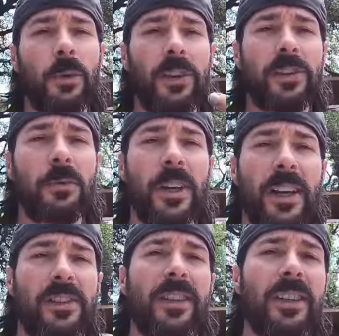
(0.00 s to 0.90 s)
squirting some
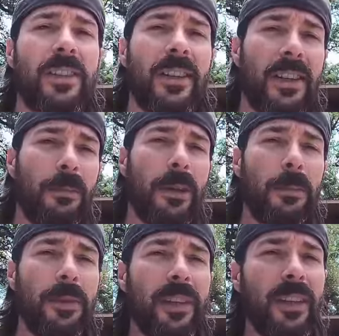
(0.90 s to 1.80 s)
gas in the intake and
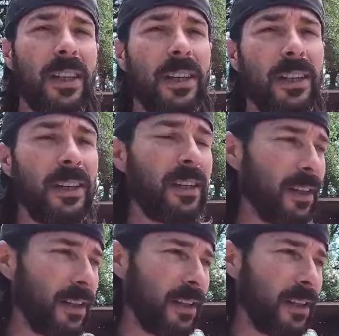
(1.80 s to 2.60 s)
bumping the key,